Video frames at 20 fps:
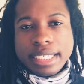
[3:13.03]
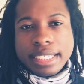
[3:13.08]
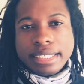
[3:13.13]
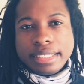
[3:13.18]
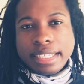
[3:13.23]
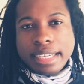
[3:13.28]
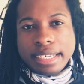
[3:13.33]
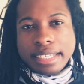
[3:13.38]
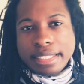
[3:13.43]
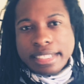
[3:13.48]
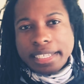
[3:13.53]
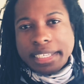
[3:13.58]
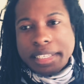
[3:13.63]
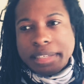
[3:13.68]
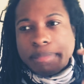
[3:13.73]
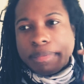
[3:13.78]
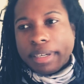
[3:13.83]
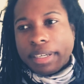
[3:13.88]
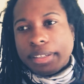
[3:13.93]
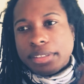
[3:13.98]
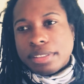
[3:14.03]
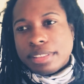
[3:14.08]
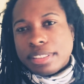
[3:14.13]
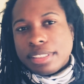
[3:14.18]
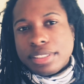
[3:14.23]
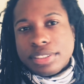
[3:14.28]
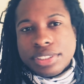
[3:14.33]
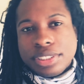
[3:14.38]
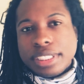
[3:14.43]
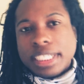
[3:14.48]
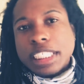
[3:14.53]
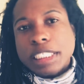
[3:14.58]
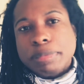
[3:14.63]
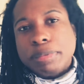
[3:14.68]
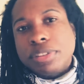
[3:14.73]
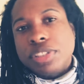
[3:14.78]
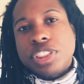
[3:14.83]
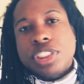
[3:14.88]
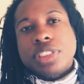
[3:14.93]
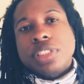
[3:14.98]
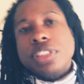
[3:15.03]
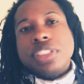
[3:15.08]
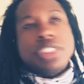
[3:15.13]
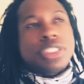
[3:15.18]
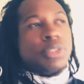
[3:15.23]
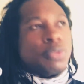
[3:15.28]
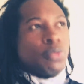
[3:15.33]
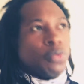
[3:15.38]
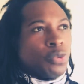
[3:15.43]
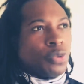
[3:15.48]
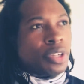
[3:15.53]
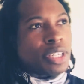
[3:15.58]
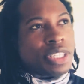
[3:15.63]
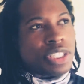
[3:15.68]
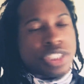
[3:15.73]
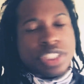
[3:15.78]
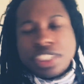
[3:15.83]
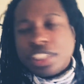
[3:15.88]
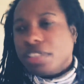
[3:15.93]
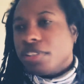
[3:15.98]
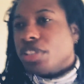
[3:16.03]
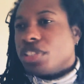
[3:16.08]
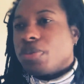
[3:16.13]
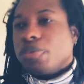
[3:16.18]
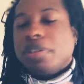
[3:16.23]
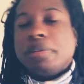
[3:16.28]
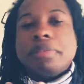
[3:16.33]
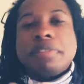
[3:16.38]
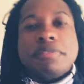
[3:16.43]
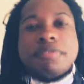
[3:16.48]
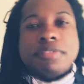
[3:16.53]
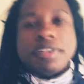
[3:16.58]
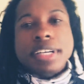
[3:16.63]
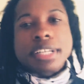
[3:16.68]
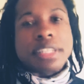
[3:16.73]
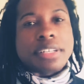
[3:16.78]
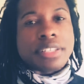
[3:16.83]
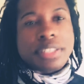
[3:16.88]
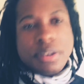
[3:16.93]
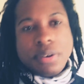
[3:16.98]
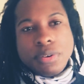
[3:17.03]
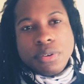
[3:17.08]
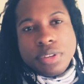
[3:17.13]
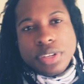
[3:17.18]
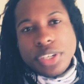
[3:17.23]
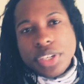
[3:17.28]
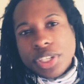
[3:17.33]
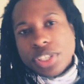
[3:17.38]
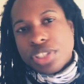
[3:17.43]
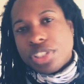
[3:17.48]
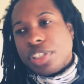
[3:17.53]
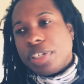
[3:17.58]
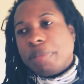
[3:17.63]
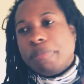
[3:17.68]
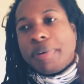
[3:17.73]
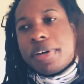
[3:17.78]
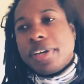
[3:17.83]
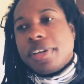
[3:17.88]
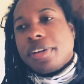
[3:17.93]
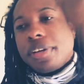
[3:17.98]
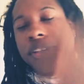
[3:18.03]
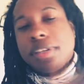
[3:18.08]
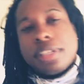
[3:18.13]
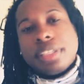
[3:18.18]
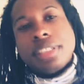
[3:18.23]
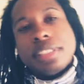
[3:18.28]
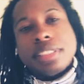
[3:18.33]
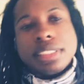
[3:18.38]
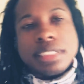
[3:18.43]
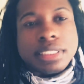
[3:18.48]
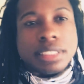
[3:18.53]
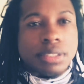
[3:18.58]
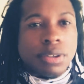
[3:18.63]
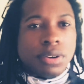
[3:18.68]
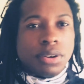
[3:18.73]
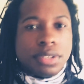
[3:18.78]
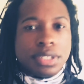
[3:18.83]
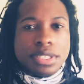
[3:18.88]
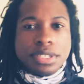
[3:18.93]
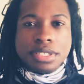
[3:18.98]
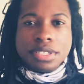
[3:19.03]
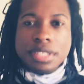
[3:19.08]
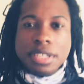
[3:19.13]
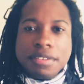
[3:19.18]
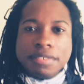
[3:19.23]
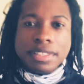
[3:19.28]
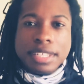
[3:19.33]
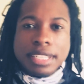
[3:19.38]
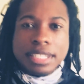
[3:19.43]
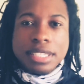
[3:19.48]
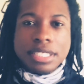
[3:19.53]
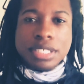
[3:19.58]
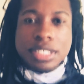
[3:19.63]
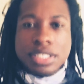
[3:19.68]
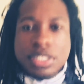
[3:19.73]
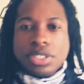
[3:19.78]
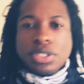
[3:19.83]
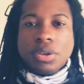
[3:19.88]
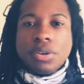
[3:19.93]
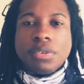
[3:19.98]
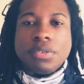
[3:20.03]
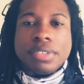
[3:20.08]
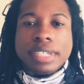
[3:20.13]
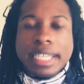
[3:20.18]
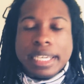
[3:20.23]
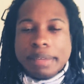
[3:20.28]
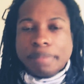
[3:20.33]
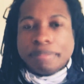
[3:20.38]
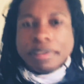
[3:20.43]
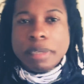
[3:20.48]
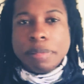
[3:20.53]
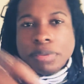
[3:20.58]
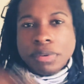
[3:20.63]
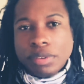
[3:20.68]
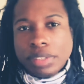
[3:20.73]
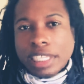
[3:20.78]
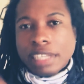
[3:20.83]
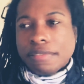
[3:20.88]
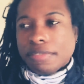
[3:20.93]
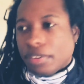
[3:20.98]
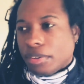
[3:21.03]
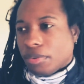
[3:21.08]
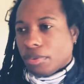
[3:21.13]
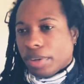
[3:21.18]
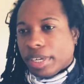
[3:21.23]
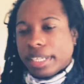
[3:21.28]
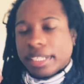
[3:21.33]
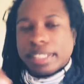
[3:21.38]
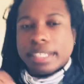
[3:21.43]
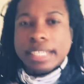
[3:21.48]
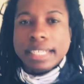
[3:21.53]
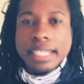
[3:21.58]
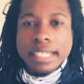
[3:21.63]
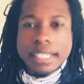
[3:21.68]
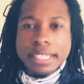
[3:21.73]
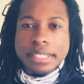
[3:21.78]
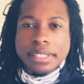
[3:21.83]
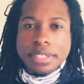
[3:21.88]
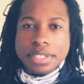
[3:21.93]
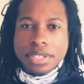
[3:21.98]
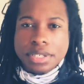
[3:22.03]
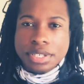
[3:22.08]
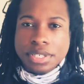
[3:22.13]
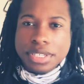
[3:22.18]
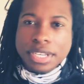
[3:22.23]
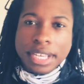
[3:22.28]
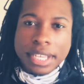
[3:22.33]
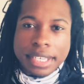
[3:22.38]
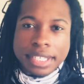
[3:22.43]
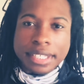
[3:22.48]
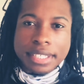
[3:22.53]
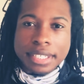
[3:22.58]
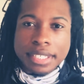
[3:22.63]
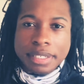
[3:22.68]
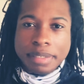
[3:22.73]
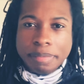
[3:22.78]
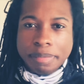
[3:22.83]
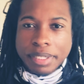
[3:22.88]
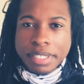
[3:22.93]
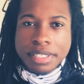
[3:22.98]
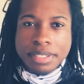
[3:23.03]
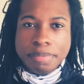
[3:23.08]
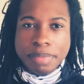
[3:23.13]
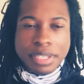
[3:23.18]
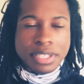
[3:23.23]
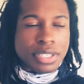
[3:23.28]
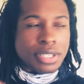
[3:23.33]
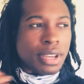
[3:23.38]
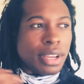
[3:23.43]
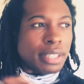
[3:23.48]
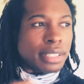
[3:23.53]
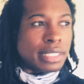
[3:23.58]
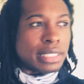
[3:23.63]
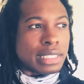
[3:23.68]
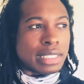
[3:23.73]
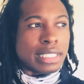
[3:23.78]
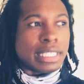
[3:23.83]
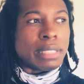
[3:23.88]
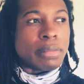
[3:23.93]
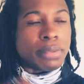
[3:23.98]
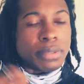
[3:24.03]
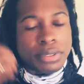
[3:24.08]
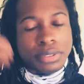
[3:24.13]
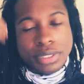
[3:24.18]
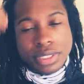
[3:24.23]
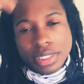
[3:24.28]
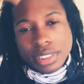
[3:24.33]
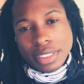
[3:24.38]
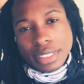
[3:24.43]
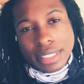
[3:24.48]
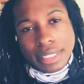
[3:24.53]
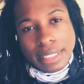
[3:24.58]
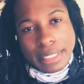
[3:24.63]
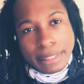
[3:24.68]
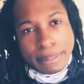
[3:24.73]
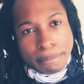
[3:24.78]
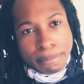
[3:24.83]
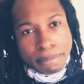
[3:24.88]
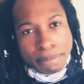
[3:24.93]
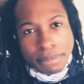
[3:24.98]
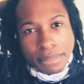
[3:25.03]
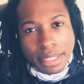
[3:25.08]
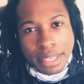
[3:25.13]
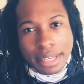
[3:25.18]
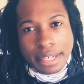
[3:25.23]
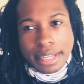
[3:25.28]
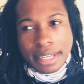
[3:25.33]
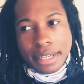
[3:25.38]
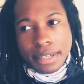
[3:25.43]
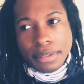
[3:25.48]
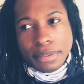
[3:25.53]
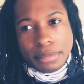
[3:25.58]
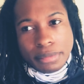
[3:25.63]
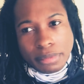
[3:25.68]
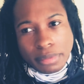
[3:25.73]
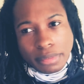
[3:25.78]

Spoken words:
not addicted about sex, but just really just you just want to be friends. Oh, they're considered beta, and it's just all this stuff that is just thrown at people left and right in this society based on these labels. Now,